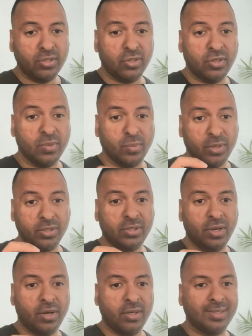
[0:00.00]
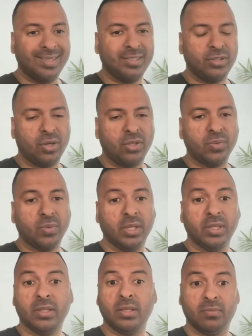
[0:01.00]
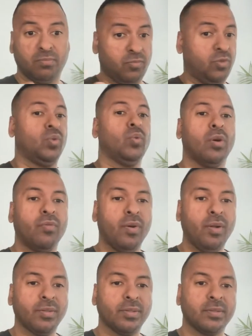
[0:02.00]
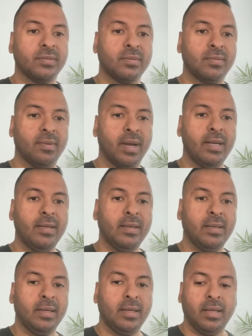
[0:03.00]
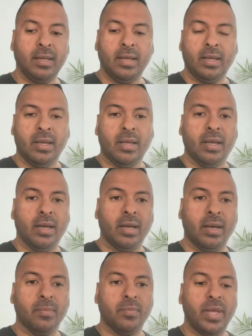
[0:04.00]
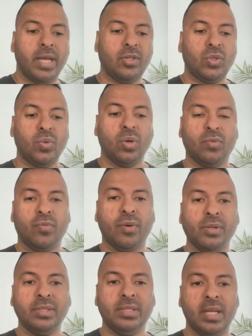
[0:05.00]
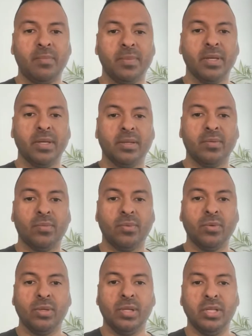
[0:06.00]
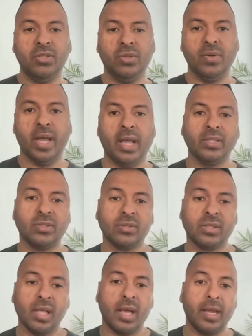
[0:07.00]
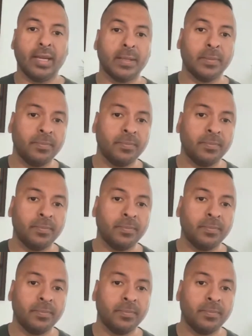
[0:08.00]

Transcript: journey, where it starts with true or false, right? That true or false statement will lead you to answers like,